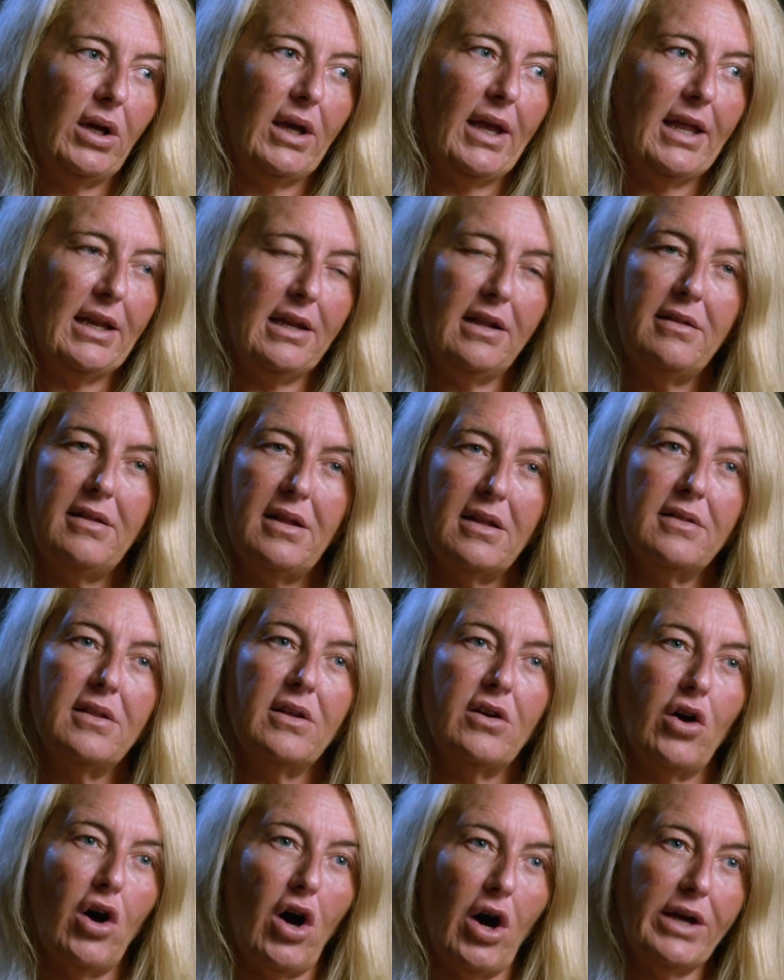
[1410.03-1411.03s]
anything
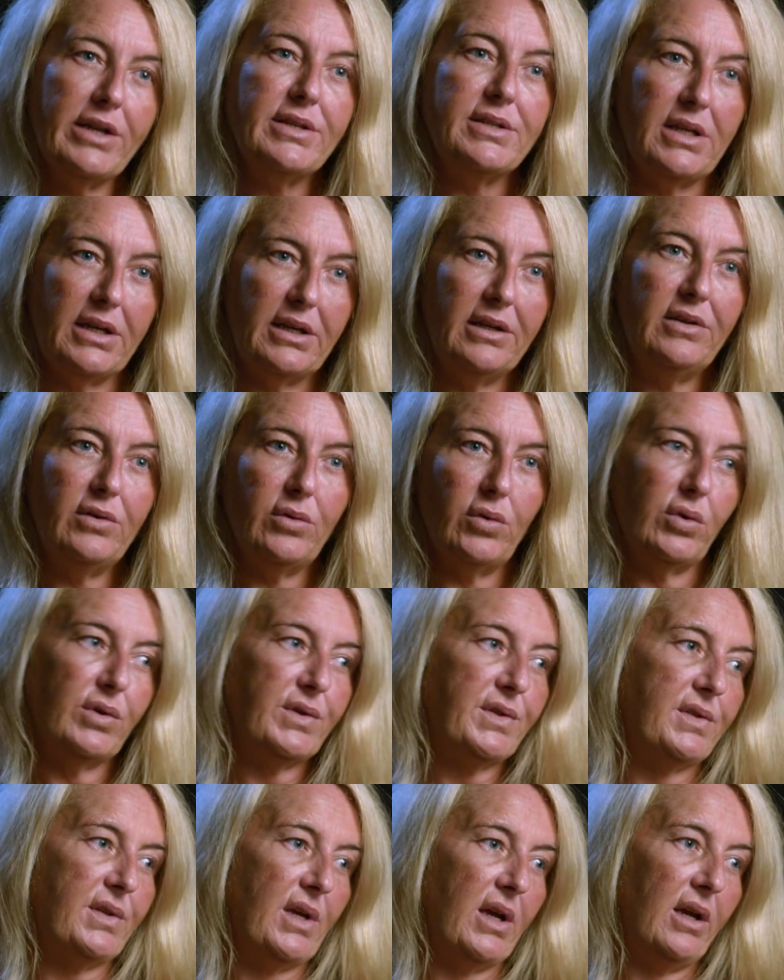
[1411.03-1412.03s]
that I did or
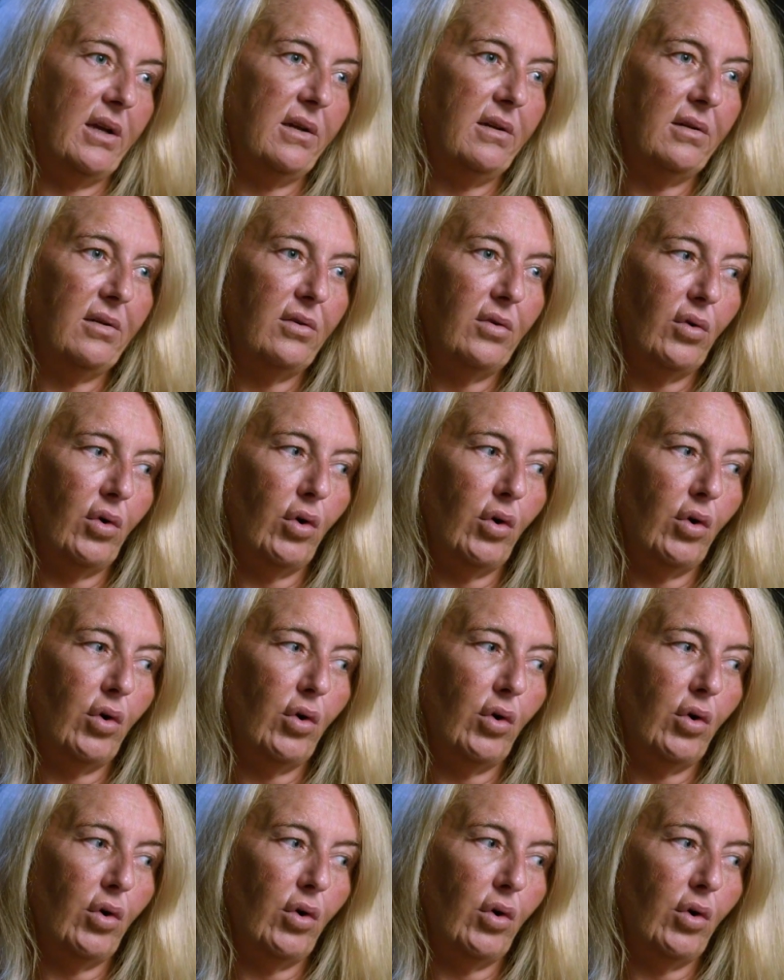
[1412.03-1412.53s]
said